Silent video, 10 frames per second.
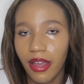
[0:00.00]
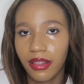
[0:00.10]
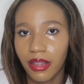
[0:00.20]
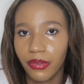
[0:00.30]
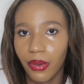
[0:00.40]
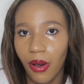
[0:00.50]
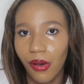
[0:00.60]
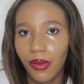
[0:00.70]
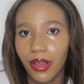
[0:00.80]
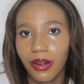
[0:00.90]
I love you
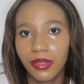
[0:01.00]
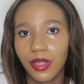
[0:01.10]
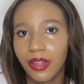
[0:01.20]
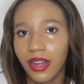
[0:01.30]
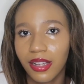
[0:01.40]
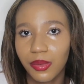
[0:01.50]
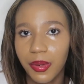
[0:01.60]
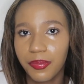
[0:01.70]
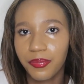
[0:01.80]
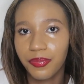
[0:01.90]
all, and I'll see you in the next one.